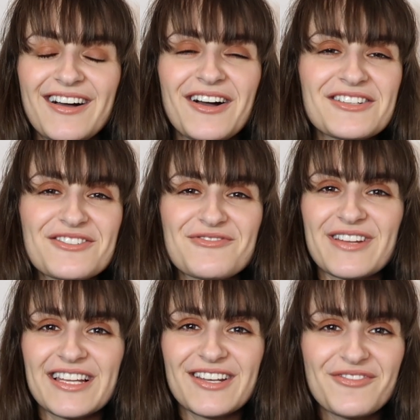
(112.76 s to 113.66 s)
I just
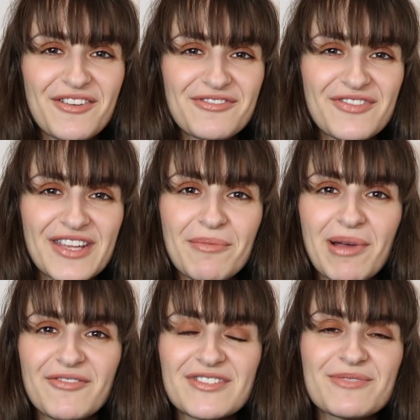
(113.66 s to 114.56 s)
really love everything
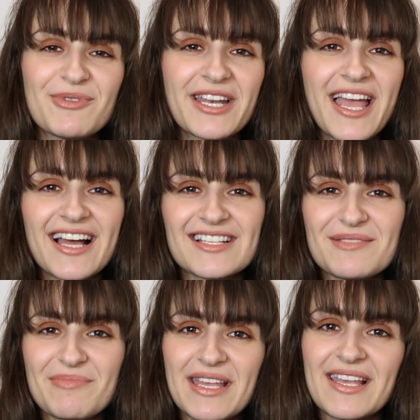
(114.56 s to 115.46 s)
about this one. It had
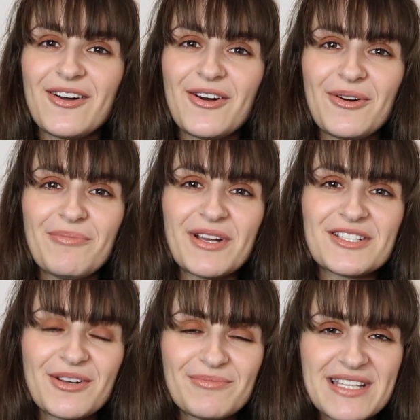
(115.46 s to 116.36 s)
to be on my
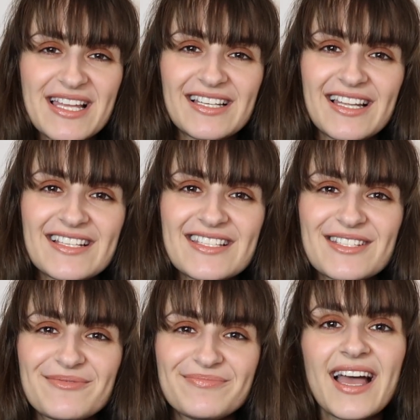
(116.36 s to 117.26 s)
top 10
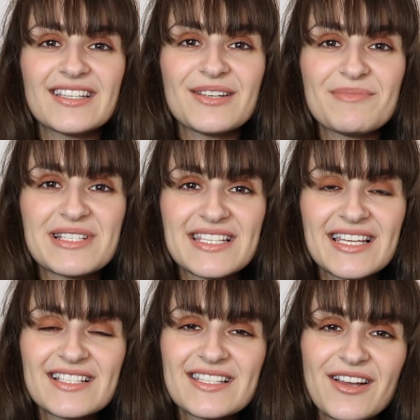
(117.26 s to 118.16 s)
list. At number
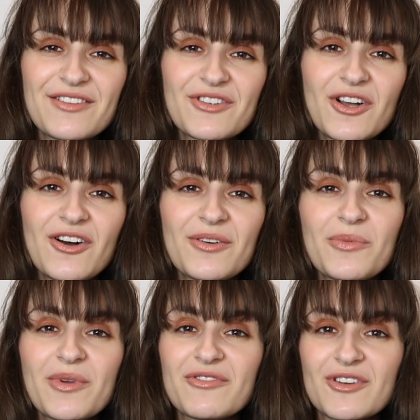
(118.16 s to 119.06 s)
6, I've got
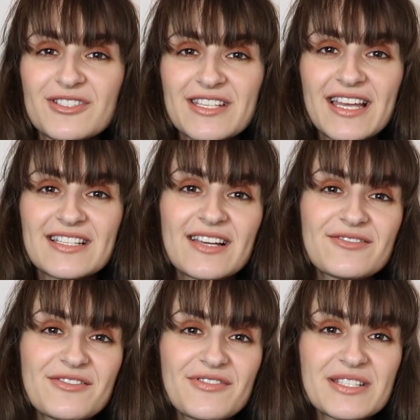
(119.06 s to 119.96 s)
We've Got To Get
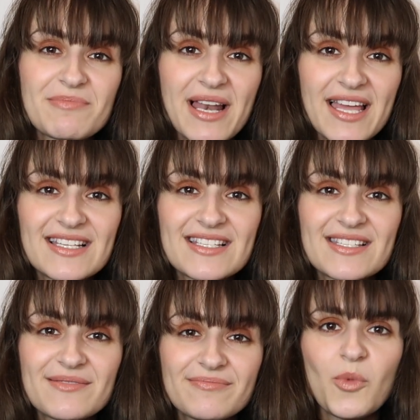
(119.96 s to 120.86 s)
Out Of This Place.